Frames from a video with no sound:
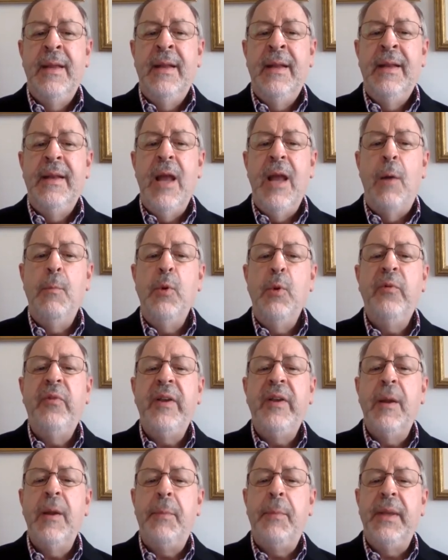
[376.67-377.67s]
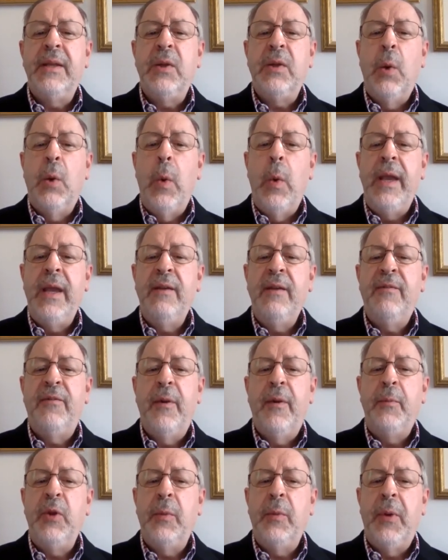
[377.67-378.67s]
Now moving a bit away
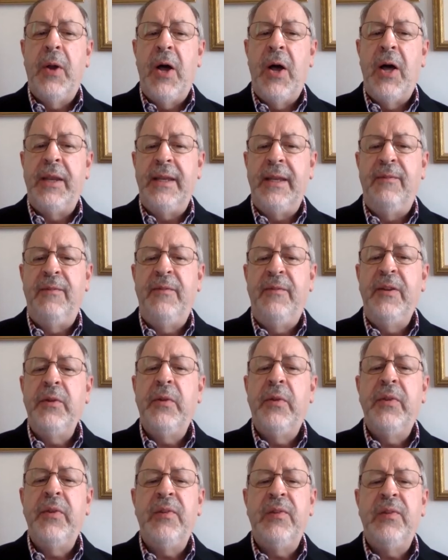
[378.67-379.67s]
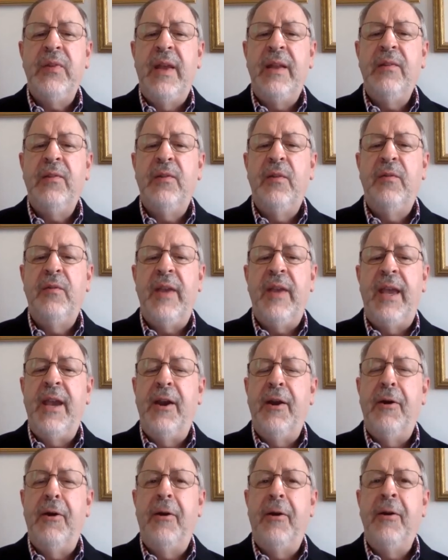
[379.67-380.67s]
from your body, feel the sense of
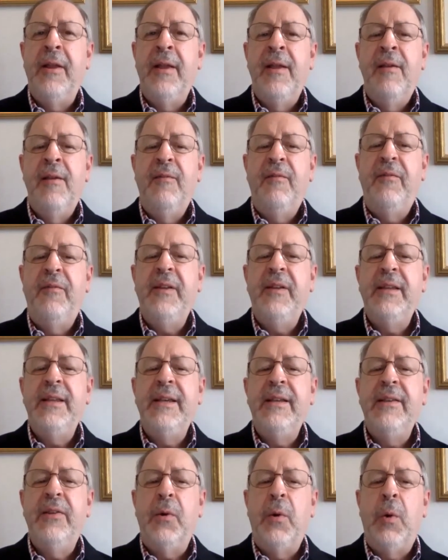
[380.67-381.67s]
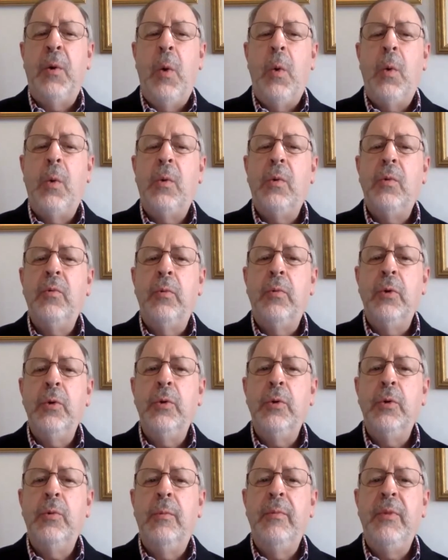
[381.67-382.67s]
air filling the whole
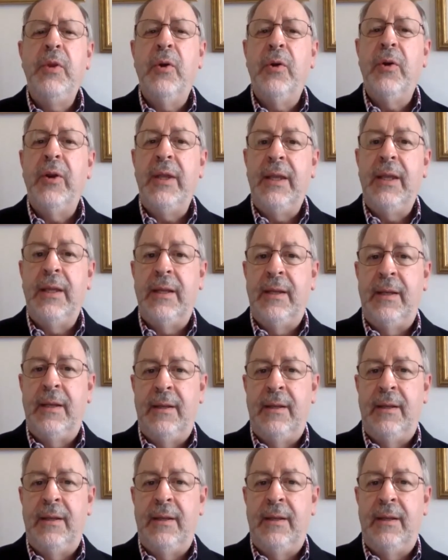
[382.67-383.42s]
room you're in.